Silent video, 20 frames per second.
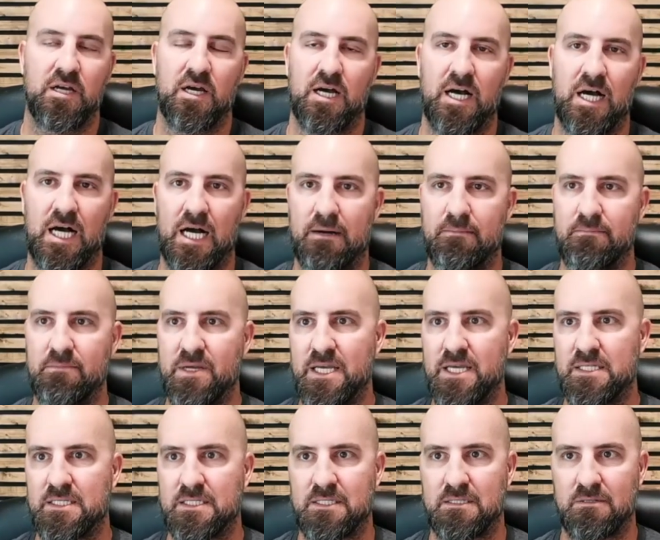Um,
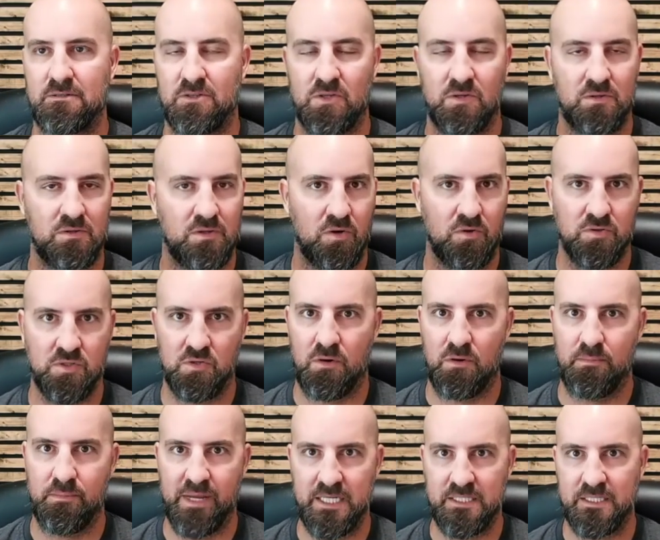it's the, those are
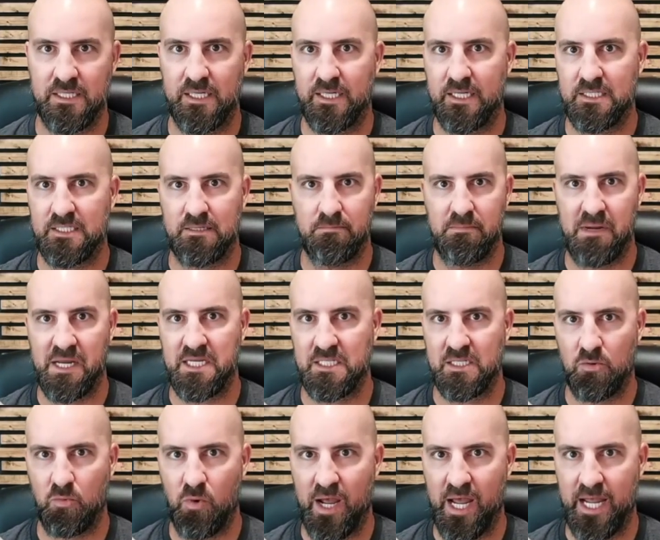amazing. It's an
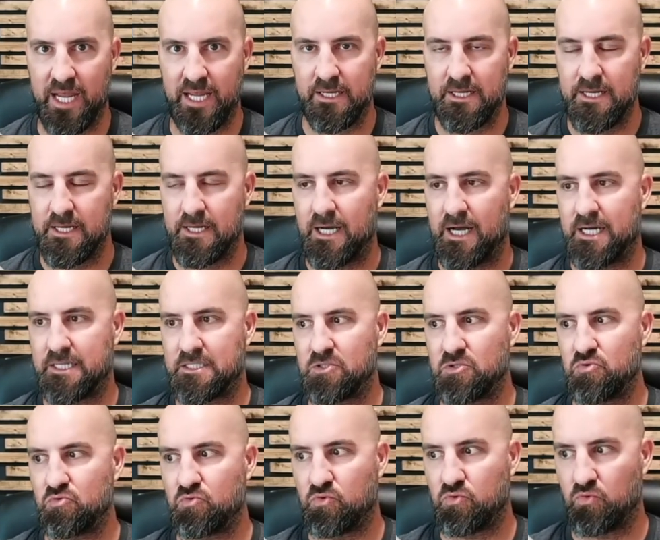amazing way uh,
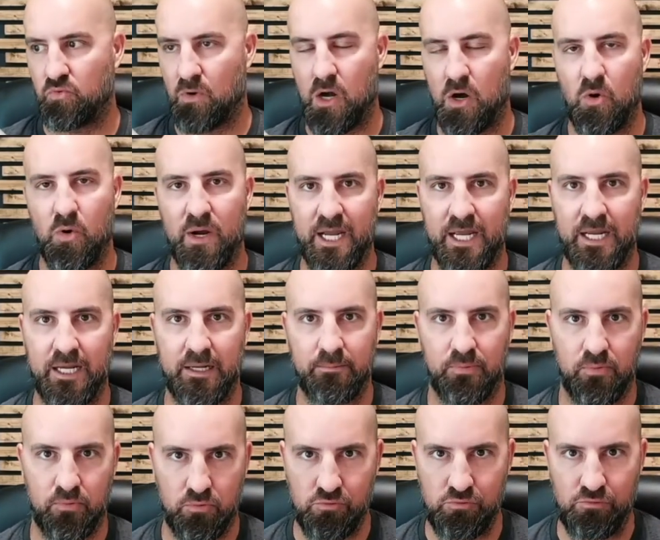to grow and
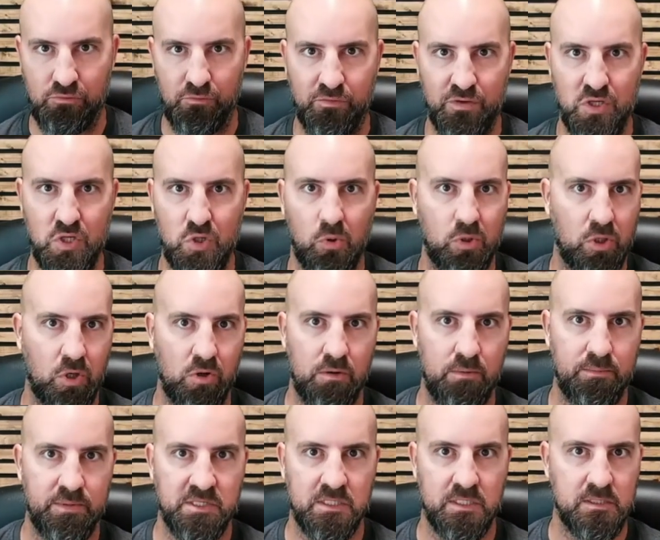improve your current
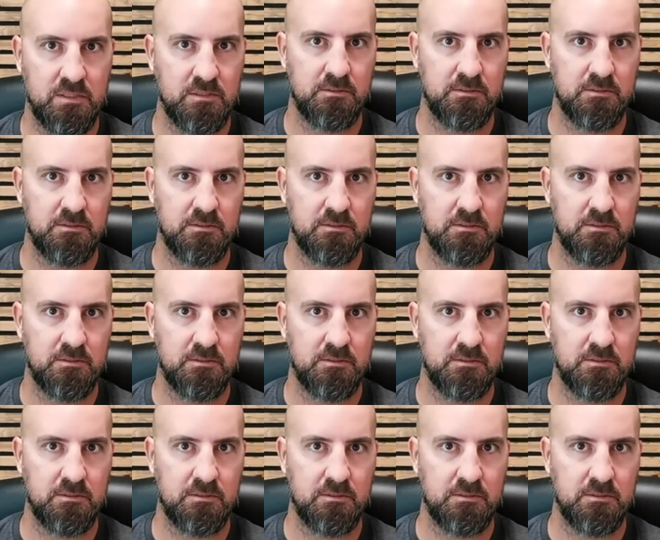business.